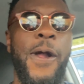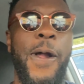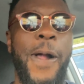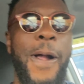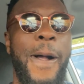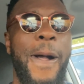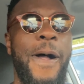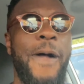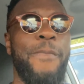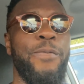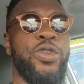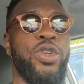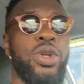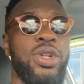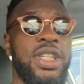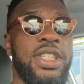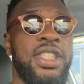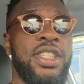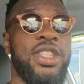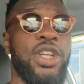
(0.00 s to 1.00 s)
And, you know,
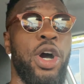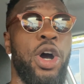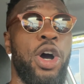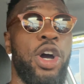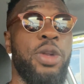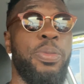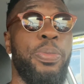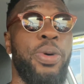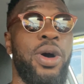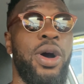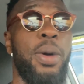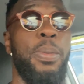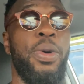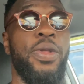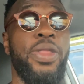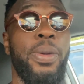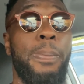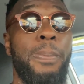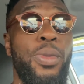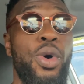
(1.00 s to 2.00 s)
this is the hard part,
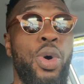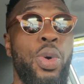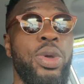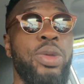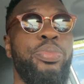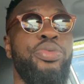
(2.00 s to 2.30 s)
but the more we